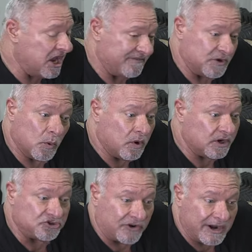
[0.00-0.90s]
If you
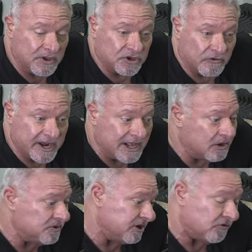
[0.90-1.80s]
want to train with your
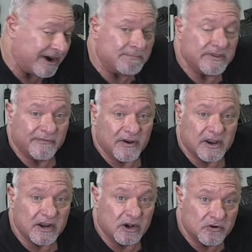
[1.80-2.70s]
ego, then grab the
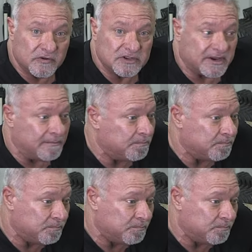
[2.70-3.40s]
fucking hundreds and